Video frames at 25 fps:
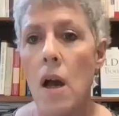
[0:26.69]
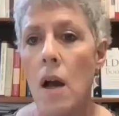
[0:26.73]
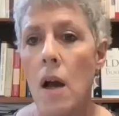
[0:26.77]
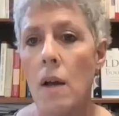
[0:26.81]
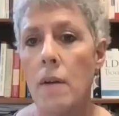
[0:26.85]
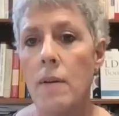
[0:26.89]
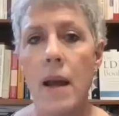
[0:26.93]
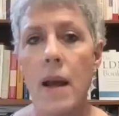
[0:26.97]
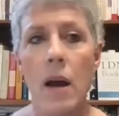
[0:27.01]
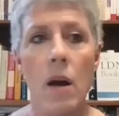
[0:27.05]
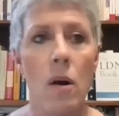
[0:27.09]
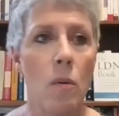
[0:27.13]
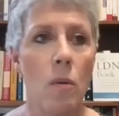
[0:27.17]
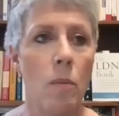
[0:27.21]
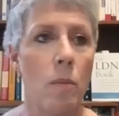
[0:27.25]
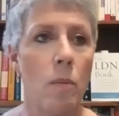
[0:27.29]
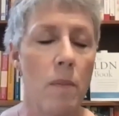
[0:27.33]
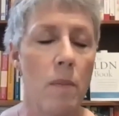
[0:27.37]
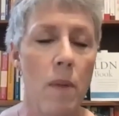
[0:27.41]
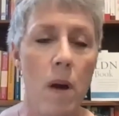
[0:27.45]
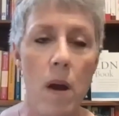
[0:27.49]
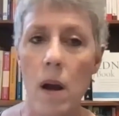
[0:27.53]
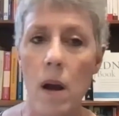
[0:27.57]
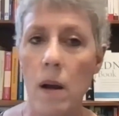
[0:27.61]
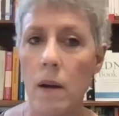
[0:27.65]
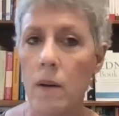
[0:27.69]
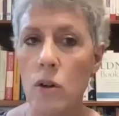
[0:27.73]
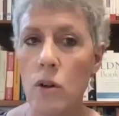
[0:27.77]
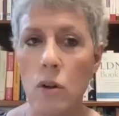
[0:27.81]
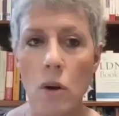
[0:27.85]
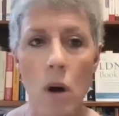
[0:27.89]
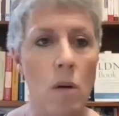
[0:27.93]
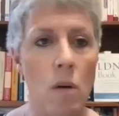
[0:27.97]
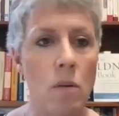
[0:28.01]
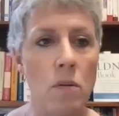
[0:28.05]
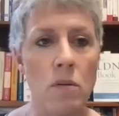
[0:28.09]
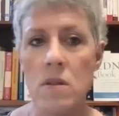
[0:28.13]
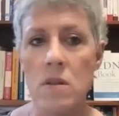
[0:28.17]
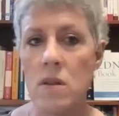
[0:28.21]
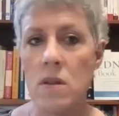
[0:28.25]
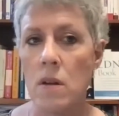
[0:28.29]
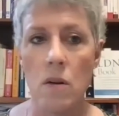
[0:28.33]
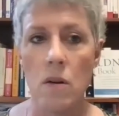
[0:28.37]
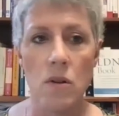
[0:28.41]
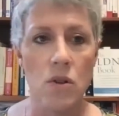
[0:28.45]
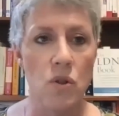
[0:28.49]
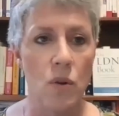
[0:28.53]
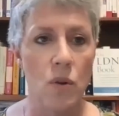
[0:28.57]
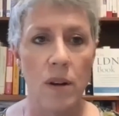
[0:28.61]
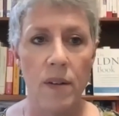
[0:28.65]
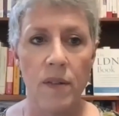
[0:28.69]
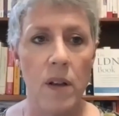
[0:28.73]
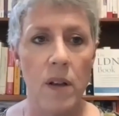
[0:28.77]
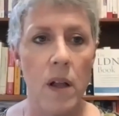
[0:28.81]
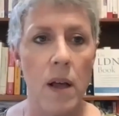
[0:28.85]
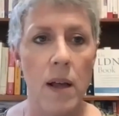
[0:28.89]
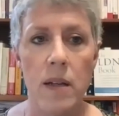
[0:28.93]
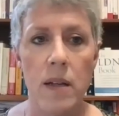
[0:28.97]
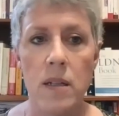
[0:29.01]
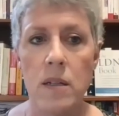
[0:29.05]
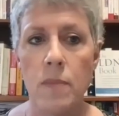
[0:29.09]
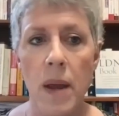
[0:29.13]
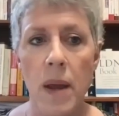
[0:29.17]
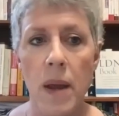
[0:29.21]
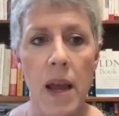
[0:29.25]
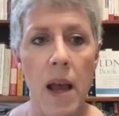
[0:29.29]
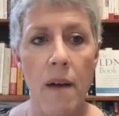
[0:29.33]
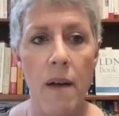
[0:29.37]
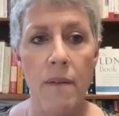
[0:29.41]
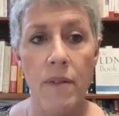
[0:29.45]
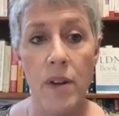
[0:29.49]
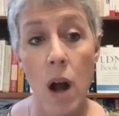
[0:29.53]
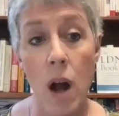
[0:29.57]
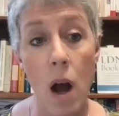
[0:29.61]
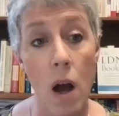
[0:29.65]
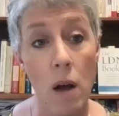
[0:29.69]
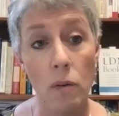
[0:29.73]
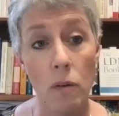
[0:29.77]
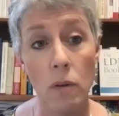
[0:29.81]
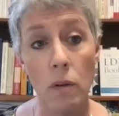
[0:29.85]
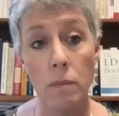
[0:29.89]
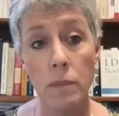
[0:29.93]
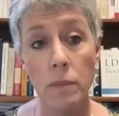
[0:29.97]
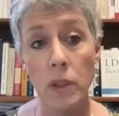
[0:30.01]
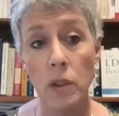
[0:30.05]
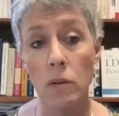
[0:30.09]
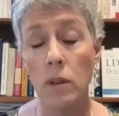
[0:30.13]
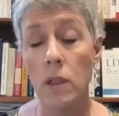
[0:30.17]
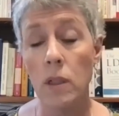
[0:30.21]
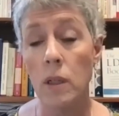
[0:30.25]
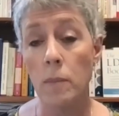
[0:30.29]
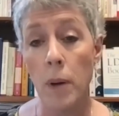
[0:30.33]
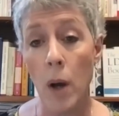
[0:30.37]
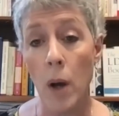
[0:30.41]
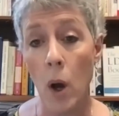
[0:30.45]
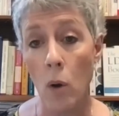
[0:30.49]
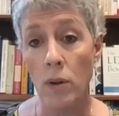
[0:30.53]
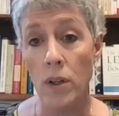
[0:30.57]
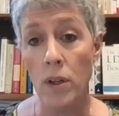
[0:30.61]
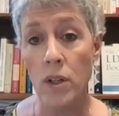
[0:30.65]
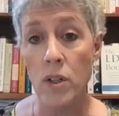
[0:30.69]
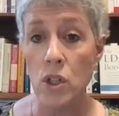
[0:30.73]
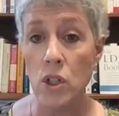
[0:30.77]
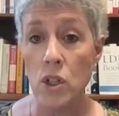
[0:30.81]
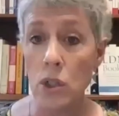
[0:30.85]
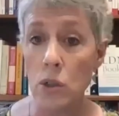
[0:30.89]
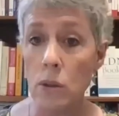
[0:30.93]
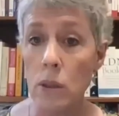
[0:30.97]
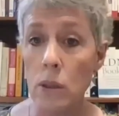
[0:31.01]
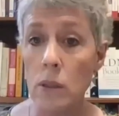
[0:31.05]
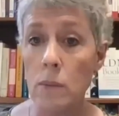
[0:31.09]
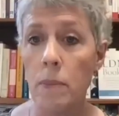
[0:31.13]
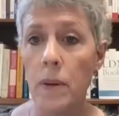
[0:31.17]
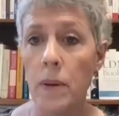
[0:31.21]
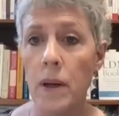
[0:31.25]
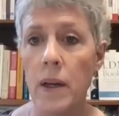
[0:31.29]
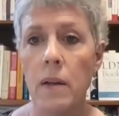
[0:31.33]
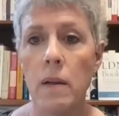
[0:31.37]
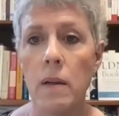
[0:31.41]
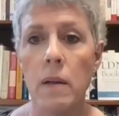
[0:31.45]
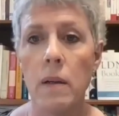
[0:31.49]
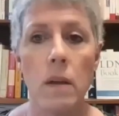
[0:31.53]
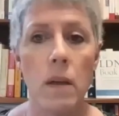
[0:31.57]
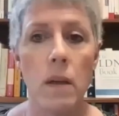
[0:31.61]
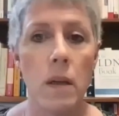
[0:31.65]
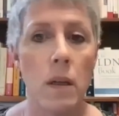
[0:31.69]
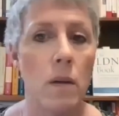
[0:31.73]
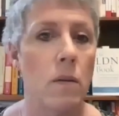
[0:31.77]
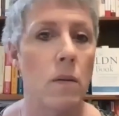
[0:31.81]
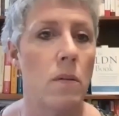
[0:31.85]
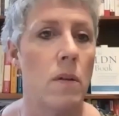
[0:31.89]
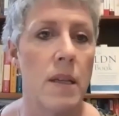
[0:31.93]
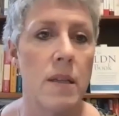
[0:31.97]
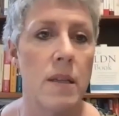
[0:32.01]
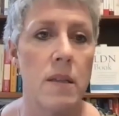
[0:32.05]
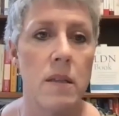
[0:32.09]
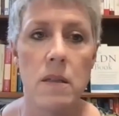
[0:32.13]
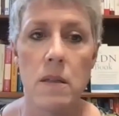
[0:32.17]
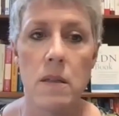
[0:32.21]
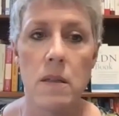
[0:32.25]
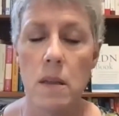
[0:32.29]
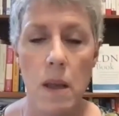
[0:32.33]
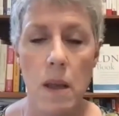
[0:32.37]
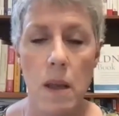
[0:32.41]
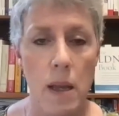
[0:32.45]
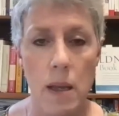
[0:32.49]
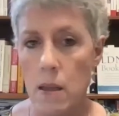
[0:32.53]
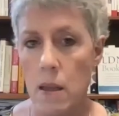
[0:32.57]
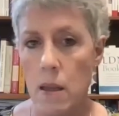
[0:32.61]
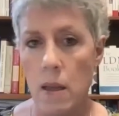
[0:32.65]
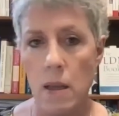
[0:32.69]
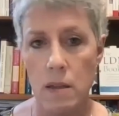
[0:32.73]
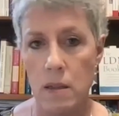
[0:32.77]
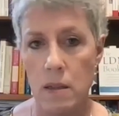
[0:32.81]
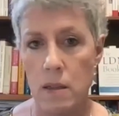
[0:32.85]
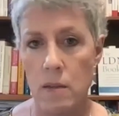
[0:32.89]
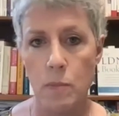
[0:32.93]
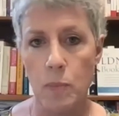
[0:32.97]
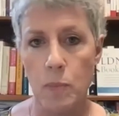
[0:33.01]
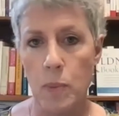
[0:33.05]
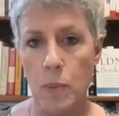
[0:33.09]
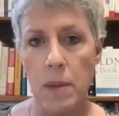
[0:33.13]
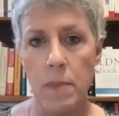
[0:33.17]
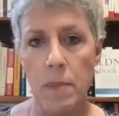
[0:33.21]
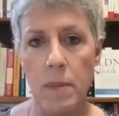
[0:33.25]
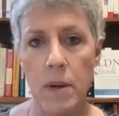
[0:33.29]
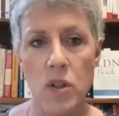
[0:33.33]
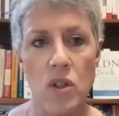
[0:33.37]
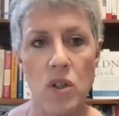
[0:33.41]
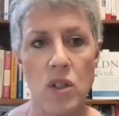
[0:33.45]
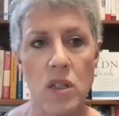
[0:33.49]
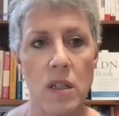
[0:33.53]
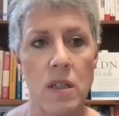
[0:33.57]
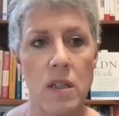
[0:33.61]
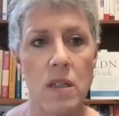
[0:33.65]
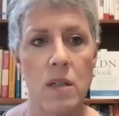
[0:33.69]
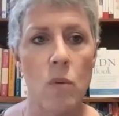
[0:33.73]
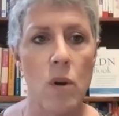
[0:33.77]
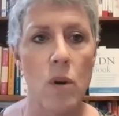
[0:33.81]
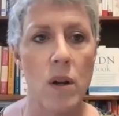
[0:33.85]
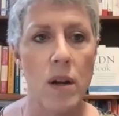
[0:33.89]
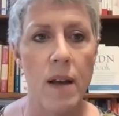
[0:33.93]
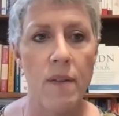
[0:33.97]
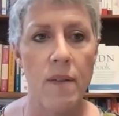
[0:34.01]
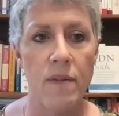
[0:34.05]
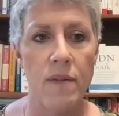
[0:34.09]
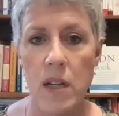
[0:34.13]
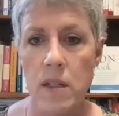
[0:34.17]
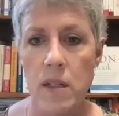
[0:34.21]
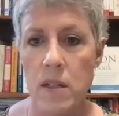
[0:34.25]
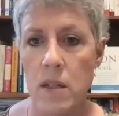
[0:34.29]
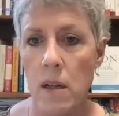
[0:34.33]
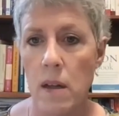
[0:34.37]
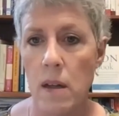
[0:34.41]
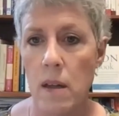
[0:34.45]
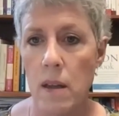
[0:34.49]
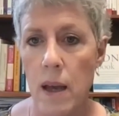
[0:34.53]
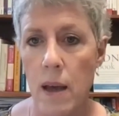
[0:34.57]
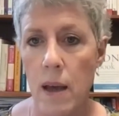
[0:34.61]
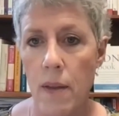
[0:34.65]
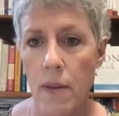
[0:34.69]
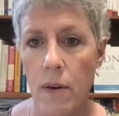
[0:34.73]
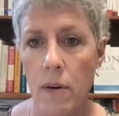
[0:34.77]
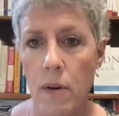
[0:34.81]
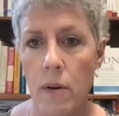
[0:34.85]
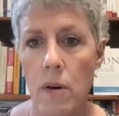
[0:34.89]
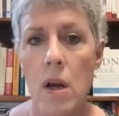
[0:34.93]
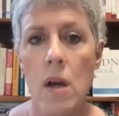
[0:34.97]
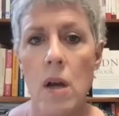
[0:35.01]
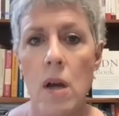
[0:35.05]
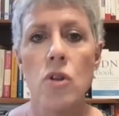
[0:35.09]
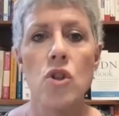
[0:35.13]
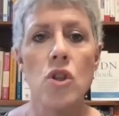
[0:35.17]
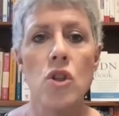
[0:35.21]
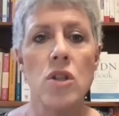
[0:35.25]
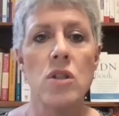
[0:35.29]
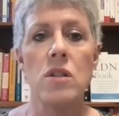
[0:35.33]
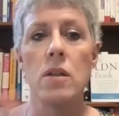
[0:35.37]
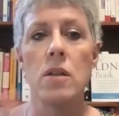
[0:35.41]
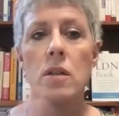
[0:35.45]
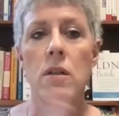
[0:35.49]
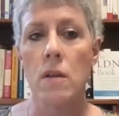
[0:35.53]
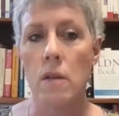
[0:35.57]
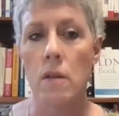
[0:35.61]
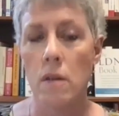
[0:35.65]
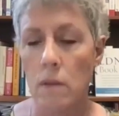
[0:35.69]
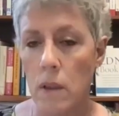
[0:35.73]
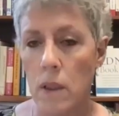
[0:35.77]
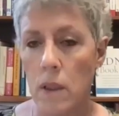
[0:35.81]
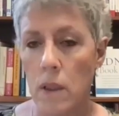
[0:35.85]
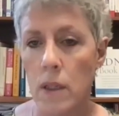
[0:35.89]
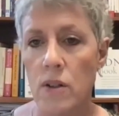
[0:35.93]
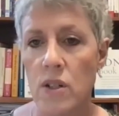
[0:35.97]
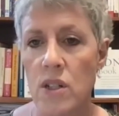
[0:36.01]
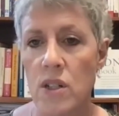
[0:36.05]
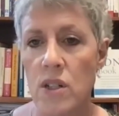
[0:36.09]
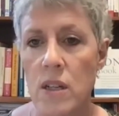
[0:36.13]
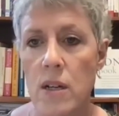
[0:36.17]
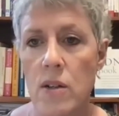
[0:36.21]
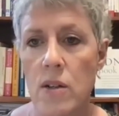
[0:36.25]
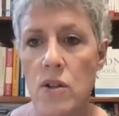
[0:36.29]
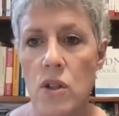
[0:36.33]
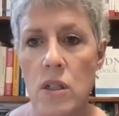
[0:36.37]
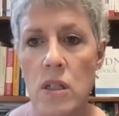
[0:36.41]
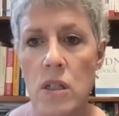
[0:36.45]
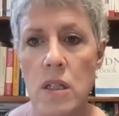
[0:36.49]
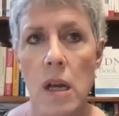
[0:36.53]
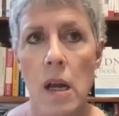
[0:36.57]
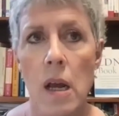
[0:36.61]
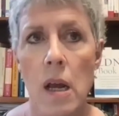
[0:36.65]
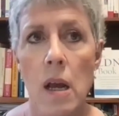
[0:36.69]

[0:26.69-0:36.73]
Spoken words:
Now, Crohn's and ulcerative colitis may have an autoimmune component to it, but you know, it's pretty much six of one, half dozen of the other, just in earlier stages.